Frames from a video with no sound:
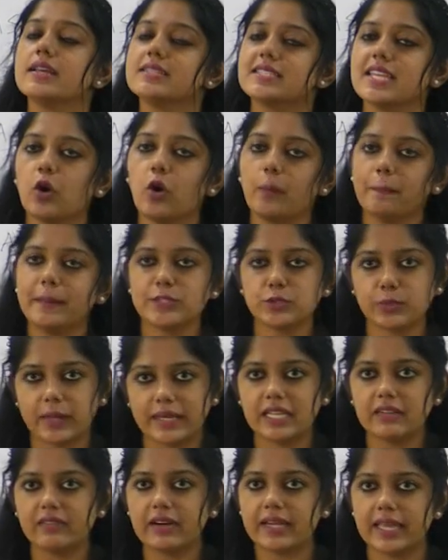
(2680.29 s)

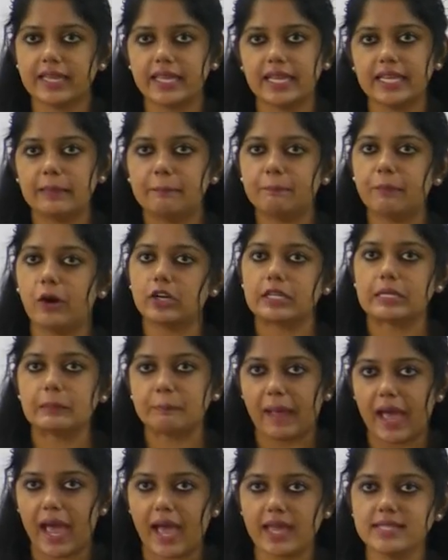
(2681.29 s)
COP21 again
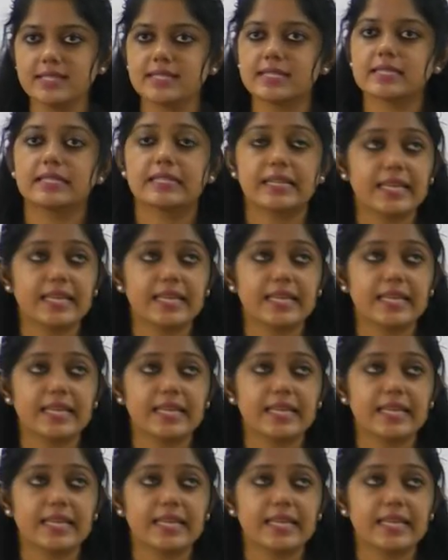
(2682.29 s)
important. Paris.